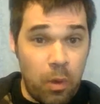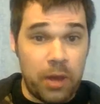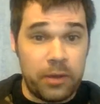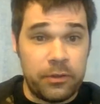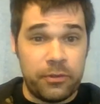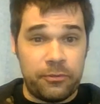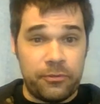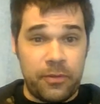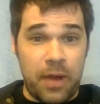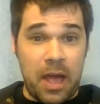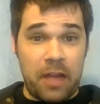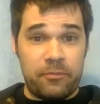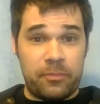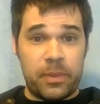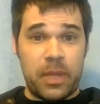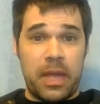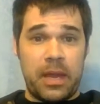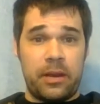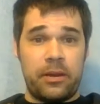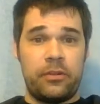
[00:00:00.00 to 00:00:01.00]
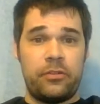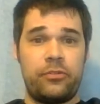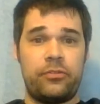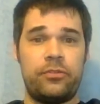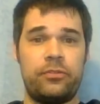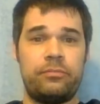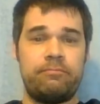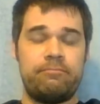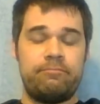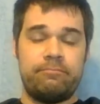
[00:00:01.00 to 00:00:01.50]
1 to 5
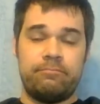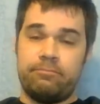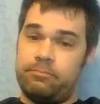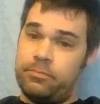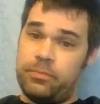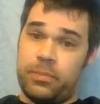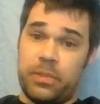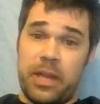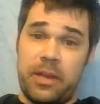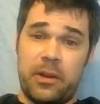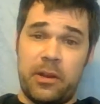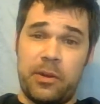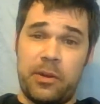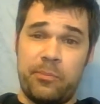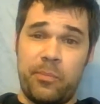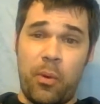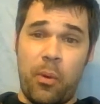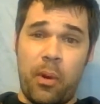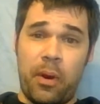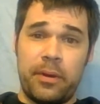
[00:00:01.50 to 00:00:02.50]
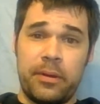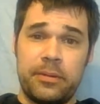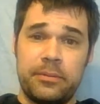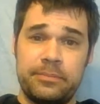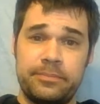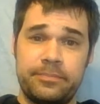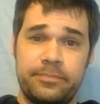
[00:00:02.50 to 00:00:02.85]
players. Play it on a board.